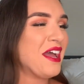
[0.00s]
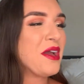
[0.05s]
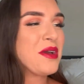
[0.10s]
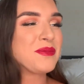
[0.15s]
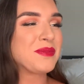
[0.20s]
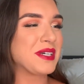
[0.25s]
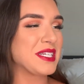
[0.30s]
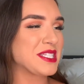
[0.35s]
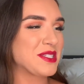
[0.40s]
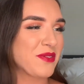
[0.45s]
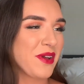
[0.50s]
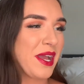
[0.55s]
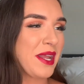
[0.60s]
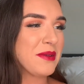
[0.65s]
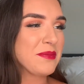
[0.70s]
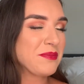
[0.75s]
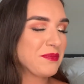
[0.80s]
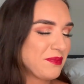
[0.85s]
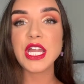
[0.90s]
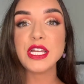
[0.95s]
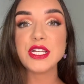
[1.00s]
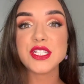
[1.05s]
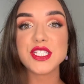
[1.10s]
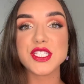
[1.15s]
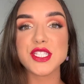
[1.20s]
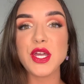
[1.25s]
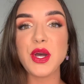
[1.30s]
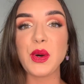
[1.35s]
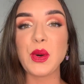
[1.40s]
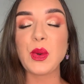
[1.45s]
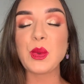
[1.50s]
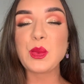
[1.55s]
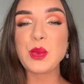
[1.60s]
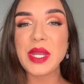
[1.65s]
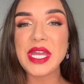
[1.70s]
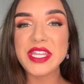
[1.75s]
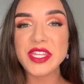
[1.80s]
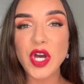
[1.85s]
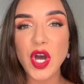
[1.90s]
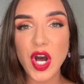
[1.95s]
But it's fine. So
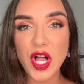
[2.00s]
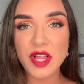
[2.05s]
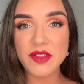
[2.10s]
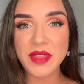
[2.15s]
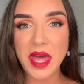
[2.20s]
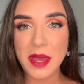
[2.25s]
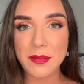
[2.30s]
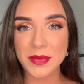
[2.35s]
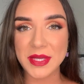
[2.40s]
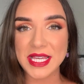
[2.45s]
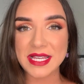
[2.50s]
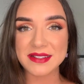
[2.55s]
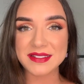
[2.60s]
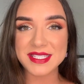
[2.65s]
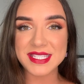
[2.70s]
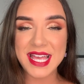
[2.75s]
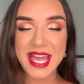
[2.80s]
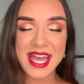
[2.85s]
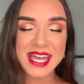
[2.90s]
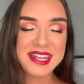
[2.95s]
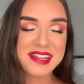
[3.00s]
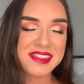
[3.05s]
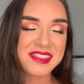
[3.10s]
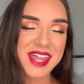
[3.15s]
with all of that being said,